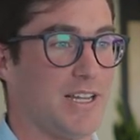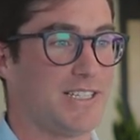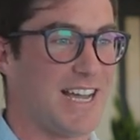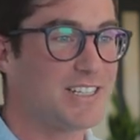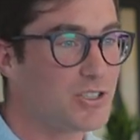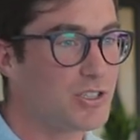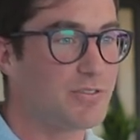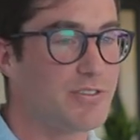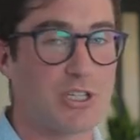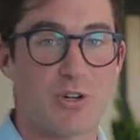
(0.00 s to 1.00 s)
technical
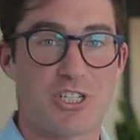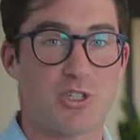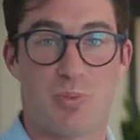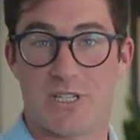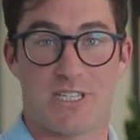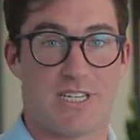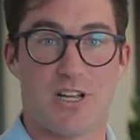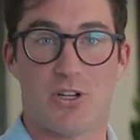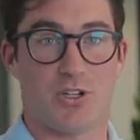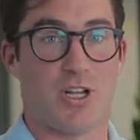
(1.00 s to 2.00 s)
configurations, but
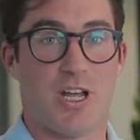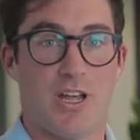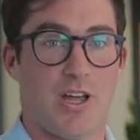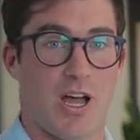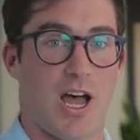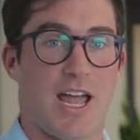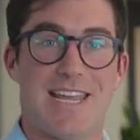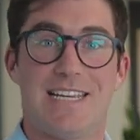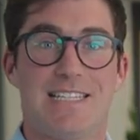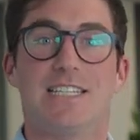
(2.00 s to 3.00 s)
still
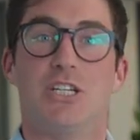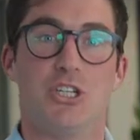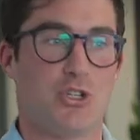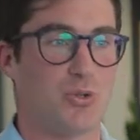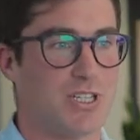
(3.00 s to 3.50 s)
easy to do.